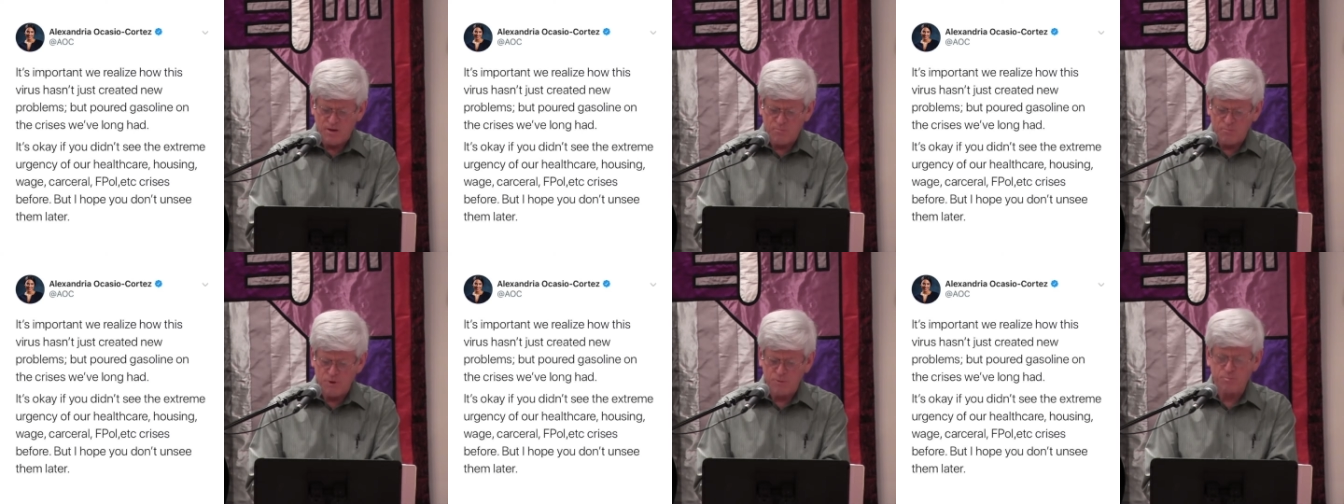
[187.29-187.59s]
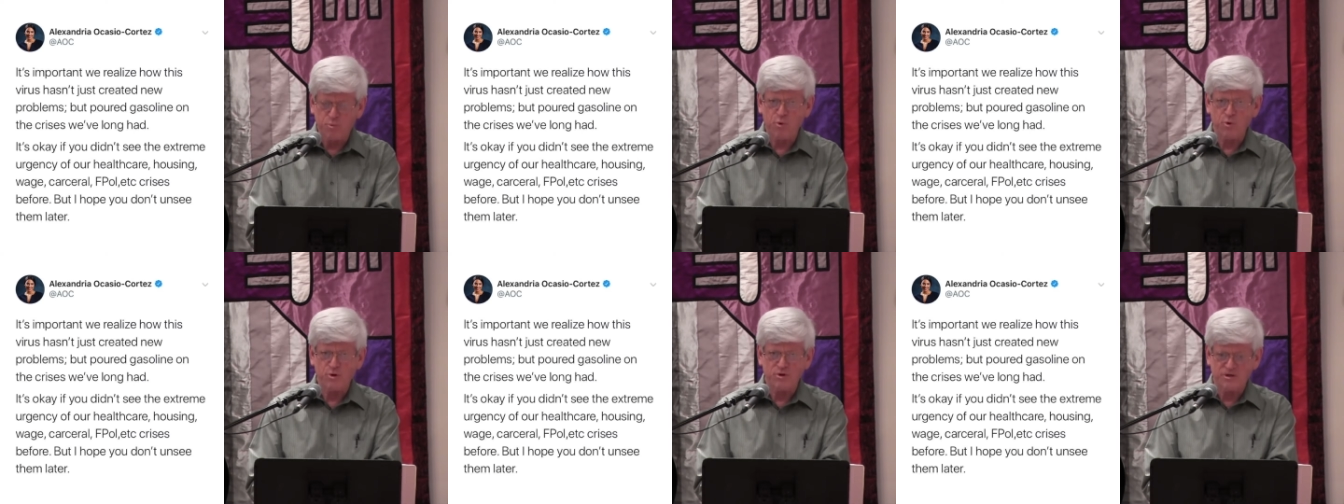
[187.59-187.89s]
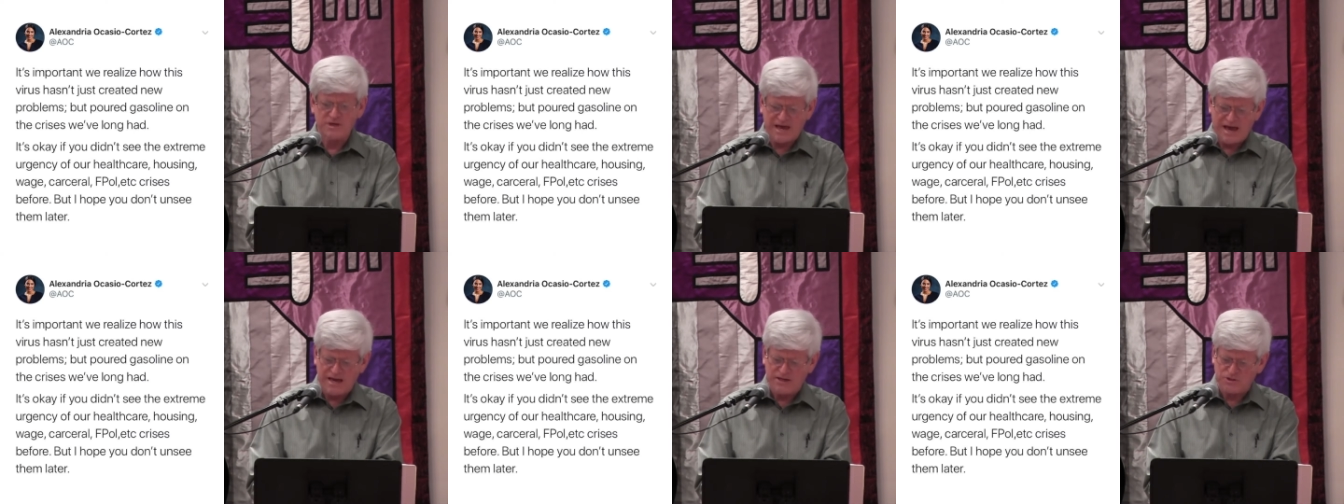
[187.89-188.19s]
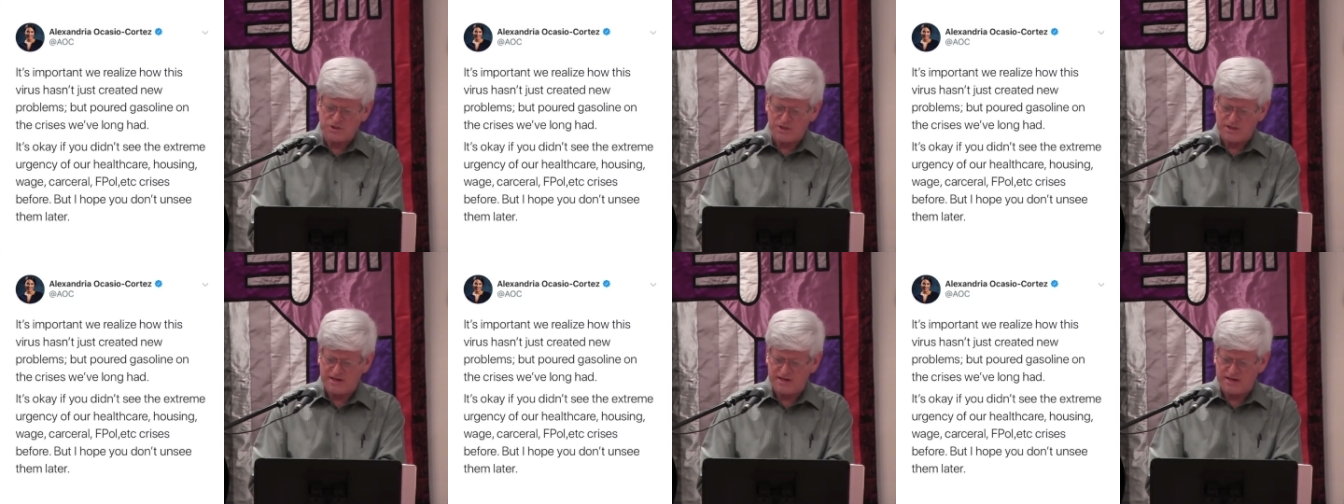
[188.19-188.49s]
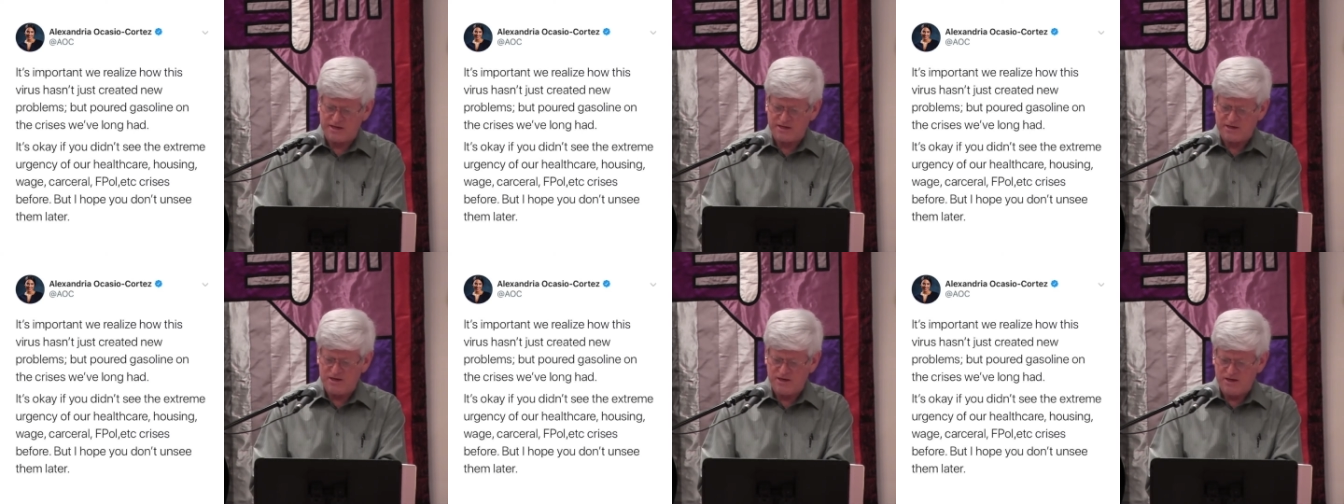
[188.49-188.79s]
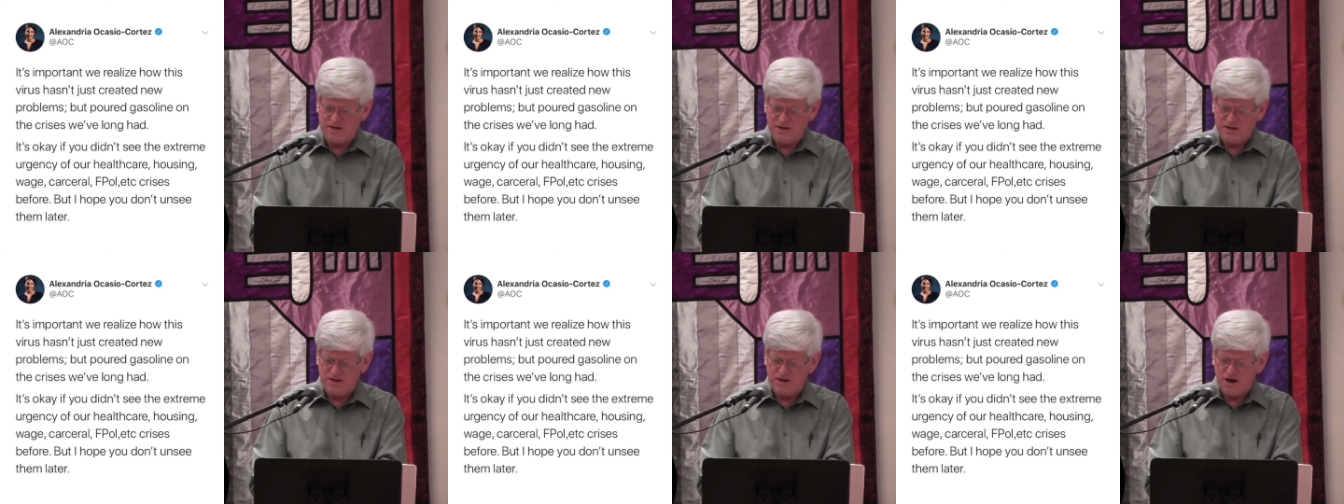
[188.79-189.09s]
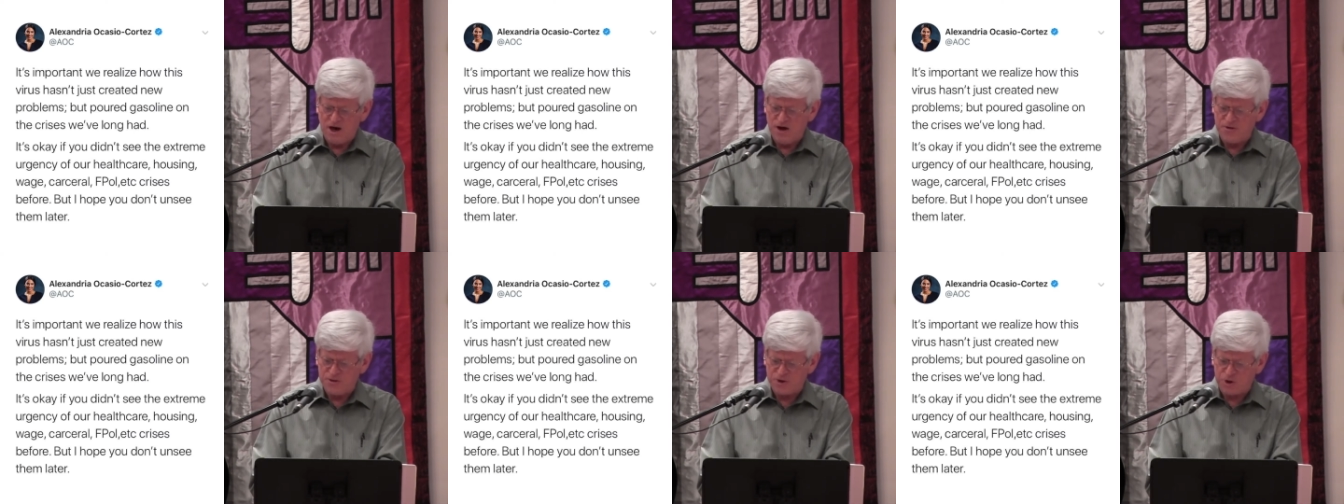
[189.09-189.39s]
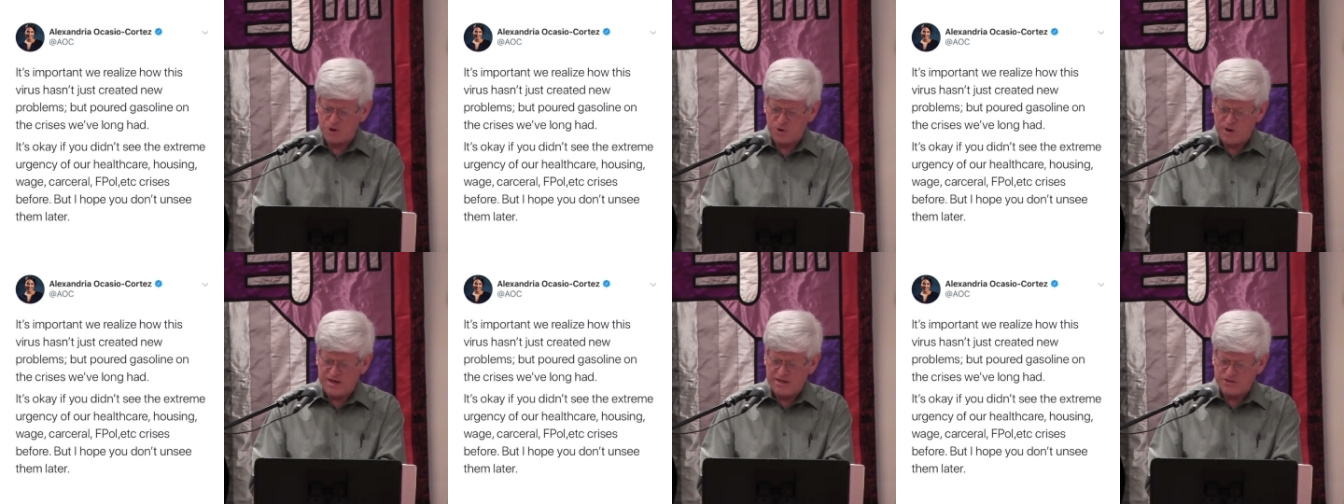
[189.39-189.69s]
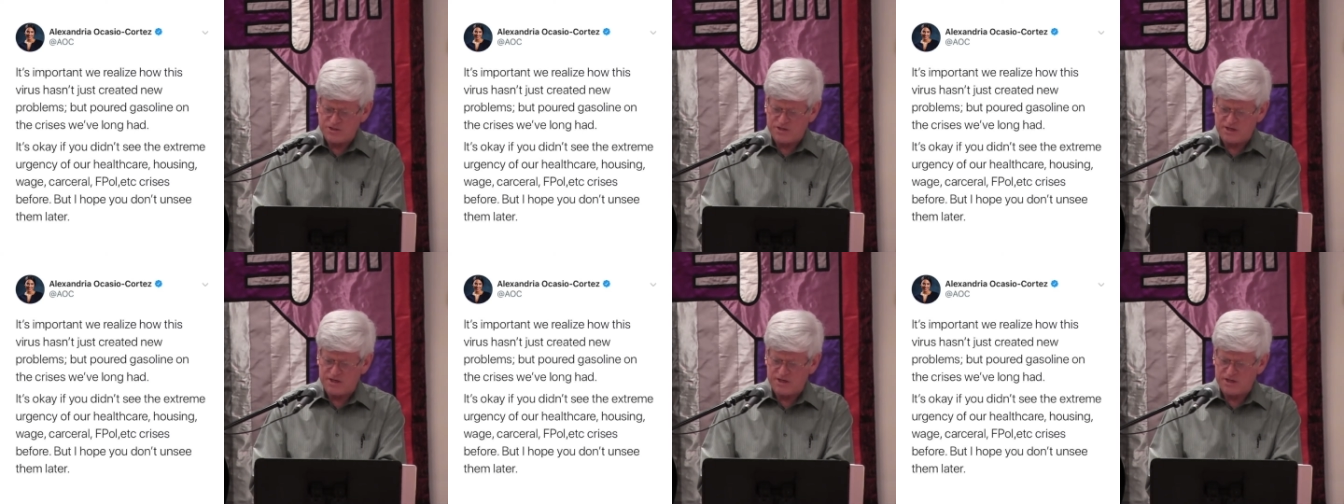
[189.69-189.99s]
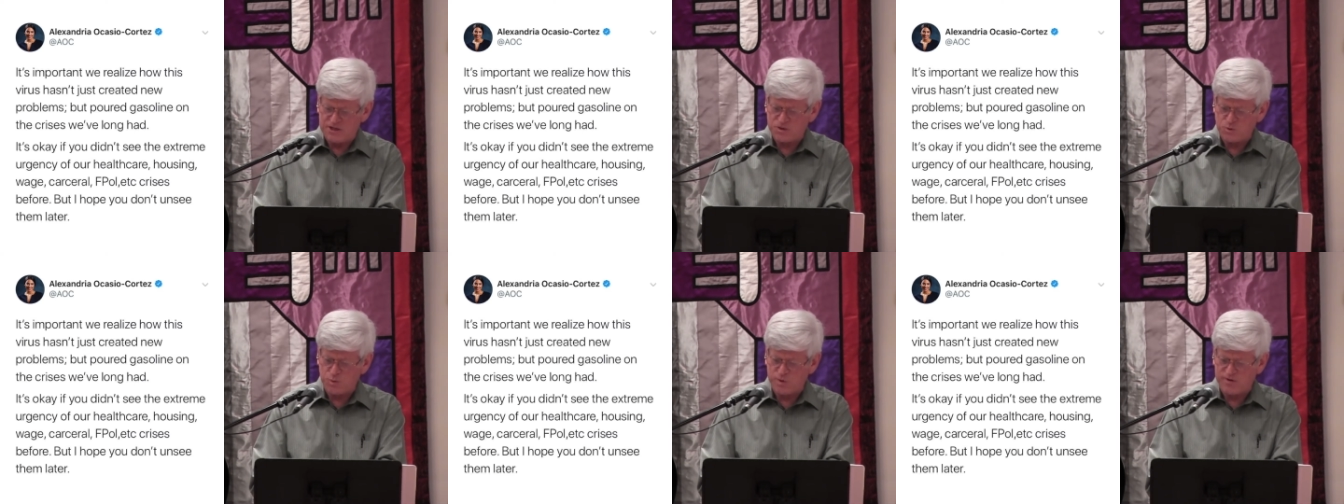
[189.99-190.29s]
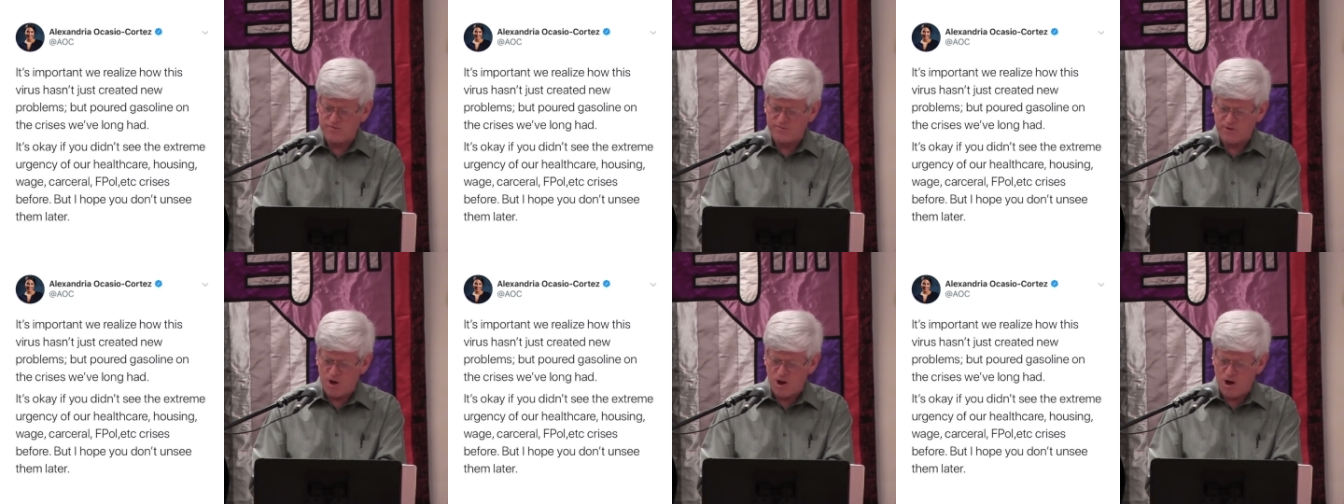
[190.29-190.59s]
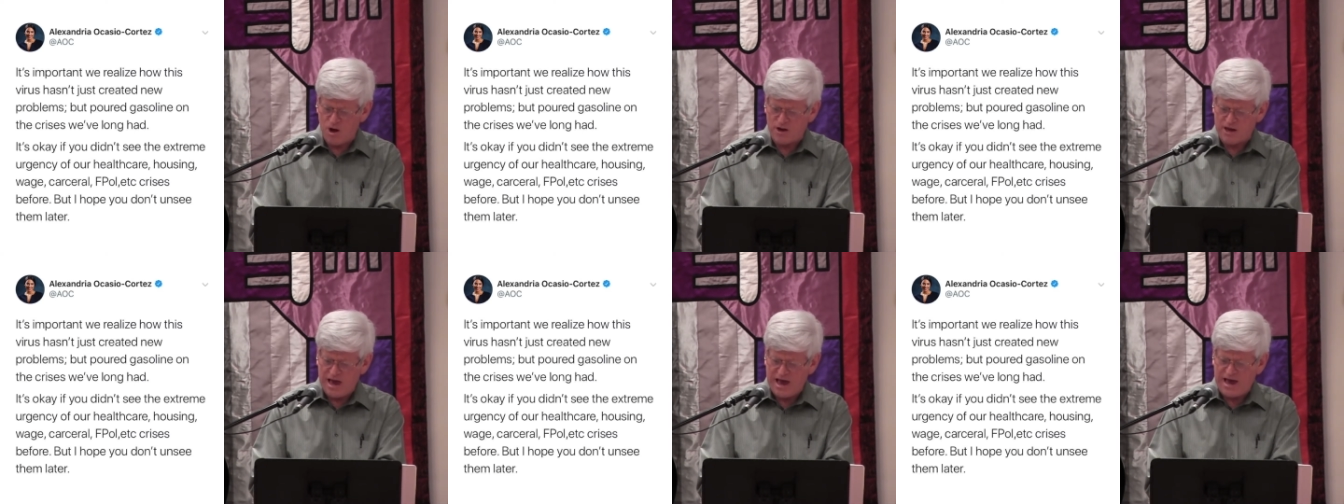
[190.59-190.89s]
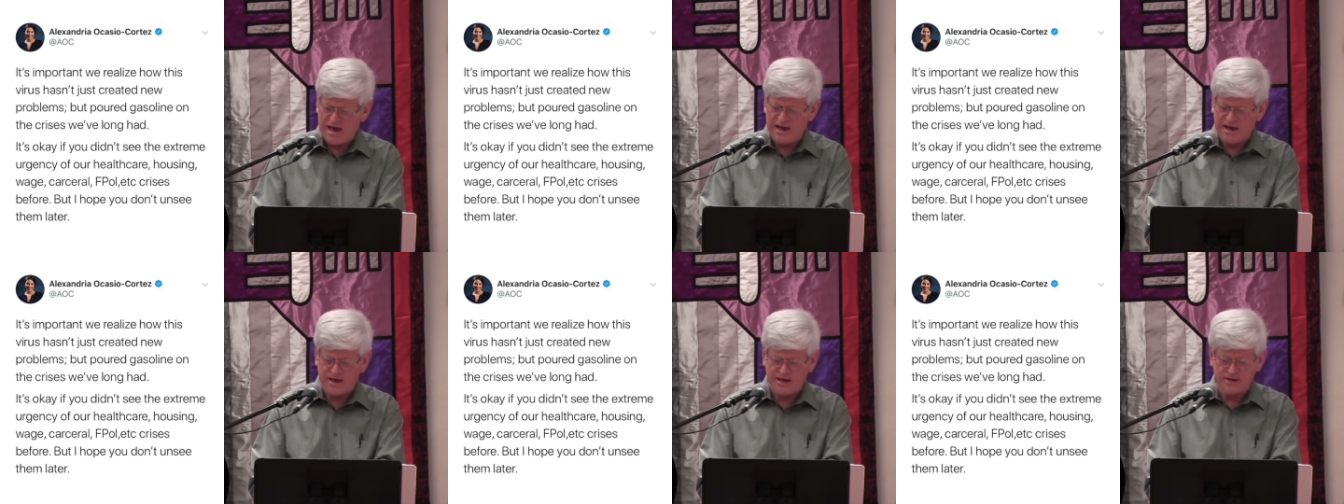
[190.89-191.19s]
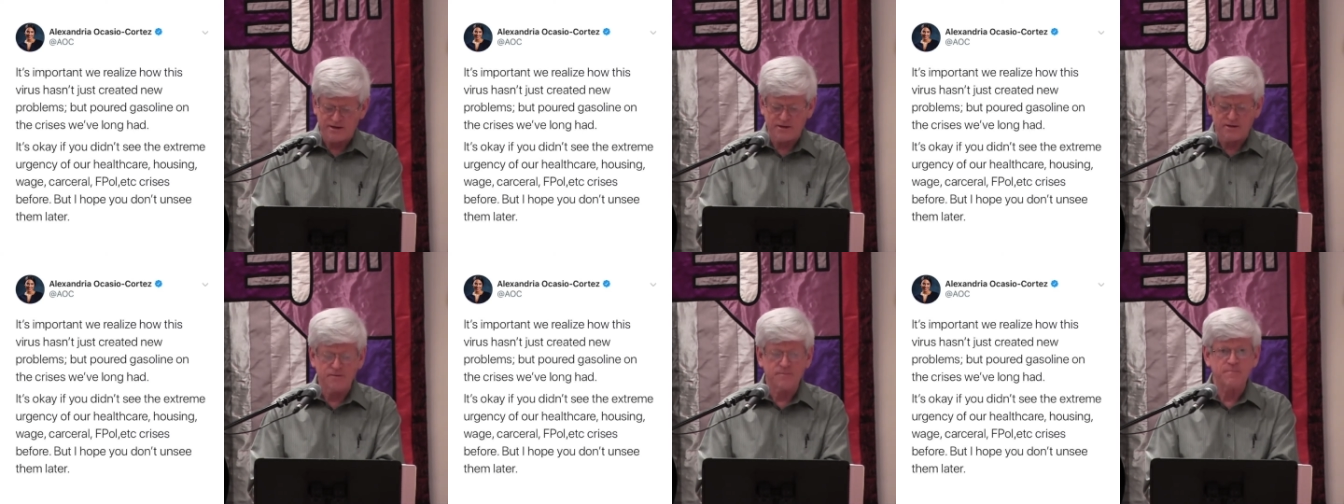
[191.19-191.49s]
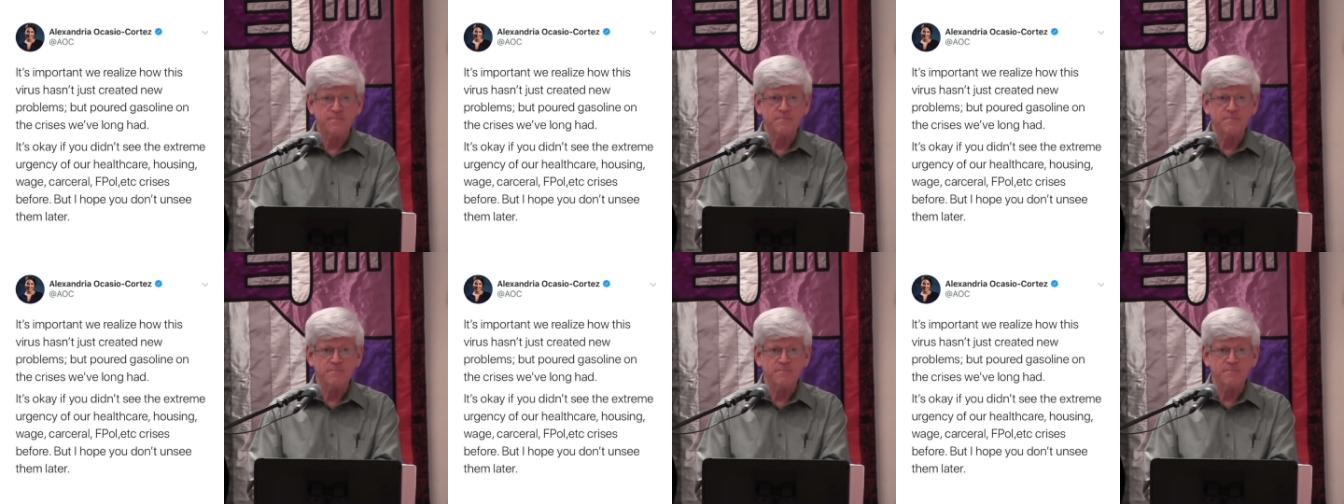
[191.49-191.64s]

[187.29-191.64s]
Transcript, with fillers: but poured gasoline on the crises we've long had.